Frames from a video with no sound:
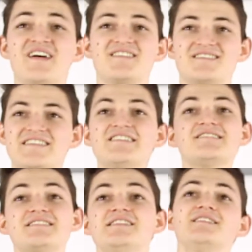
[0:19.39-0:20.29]

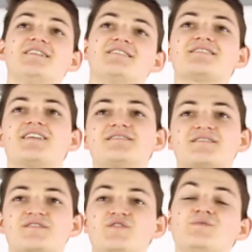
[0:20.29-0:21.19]
TT indicates a
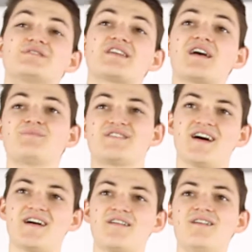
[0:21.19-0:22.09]
tube type
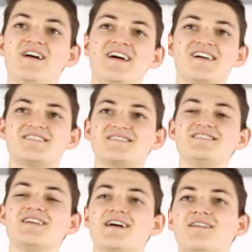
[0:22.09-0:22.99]
tire, and
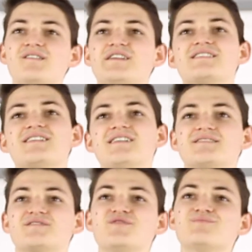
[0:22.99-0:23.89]
TL indicates a
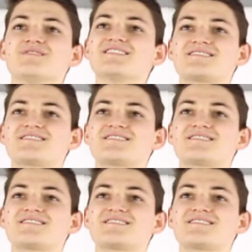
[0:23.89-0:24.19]
tubeless